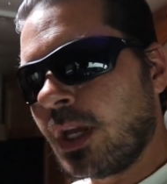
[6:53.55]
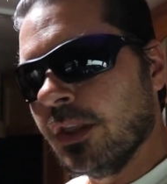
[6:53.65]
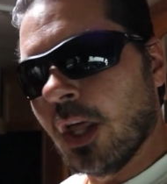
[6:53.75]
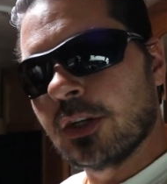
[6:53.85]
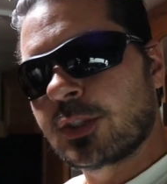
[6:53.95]

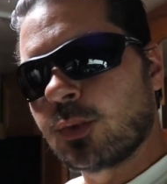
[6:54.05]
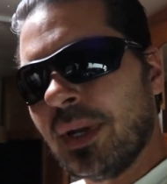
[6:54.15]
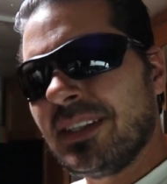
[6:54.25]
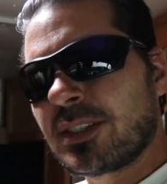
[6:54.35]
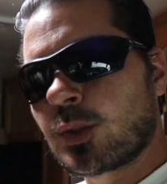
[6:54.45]
Another
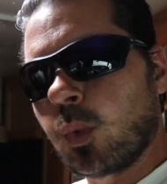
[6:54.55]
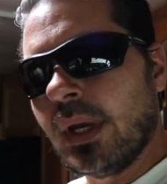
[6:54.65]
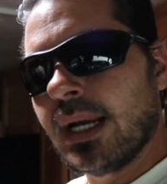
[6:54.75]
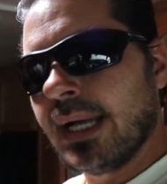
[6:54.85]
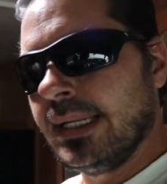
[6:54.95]

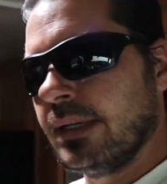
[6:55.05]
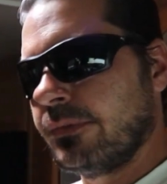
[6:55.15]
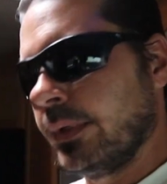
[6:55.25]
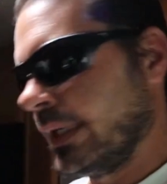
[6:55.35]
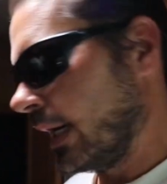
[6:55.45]
sweet idea
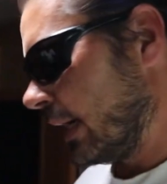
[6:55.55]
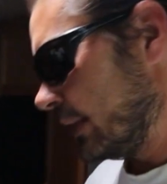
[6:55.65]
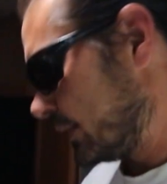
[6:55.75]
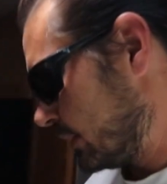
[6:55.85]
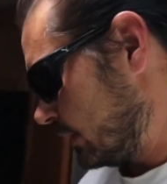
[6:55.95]
for you
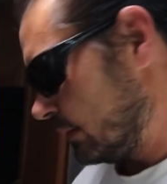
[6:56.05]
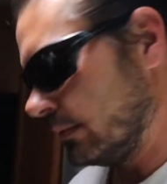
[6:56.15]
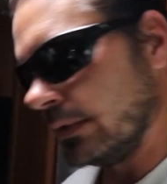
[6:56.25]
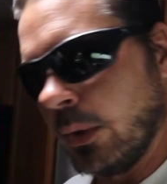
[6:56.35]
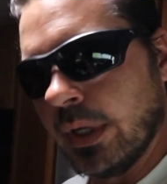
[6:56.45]
guys.
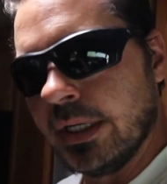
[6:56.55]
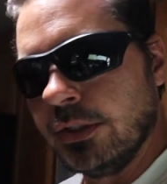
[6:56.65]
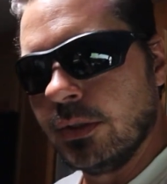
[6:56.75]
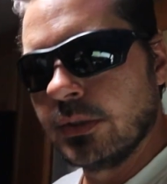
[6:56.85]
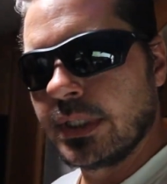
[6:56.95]
Go ahead
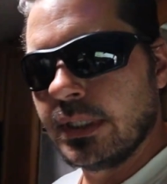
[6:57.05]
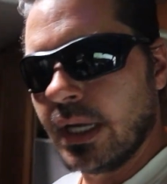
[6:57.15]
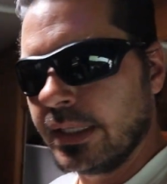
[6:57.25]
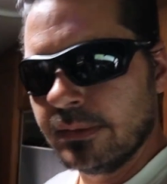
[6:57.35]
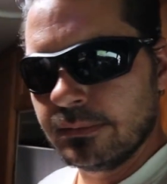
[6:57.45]
and use it.
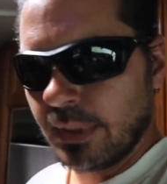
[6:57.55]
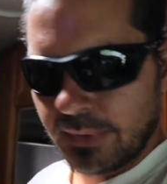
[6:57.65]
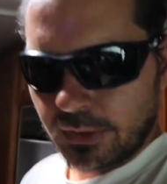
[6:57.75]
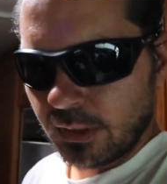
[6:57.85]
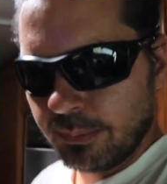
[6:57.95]
I'm
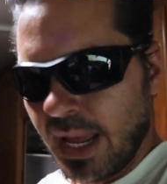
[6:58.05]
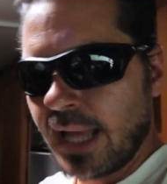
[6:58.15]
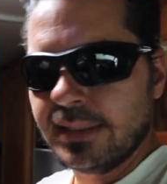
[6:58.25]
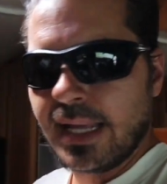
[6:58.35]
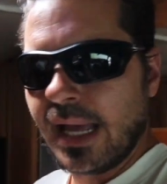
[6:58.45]
not going to
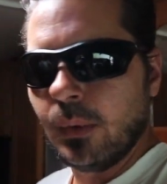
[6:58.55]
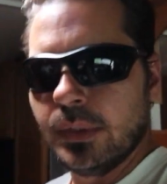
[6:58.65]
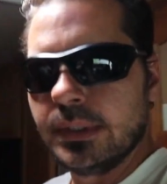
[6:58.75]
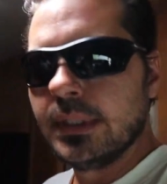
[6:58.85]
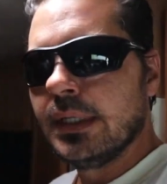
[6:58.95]
patent that one.